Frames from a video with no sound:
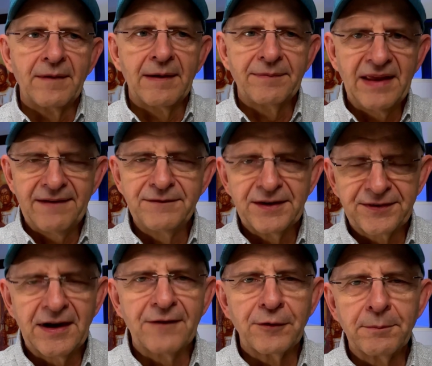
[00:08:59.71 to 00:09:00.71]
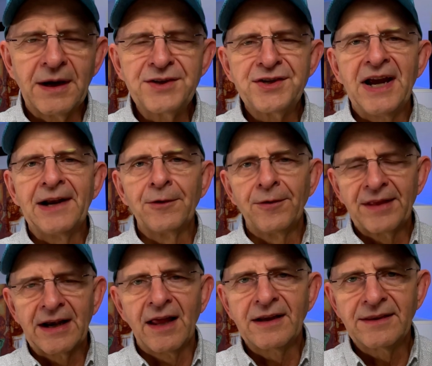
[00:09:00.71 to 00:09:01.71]
They've discovered my channel.
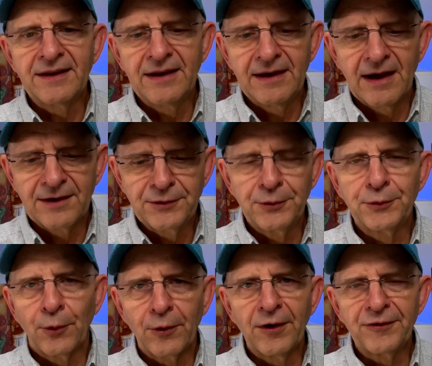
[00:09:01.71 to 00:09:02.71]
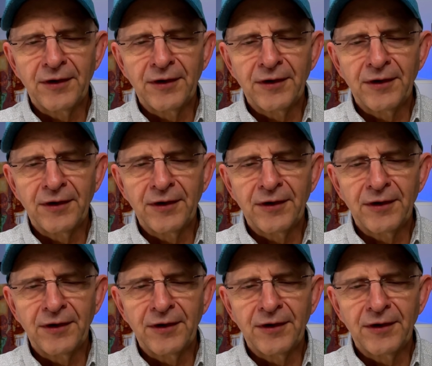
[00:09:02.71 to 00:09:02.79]
They like the tutorials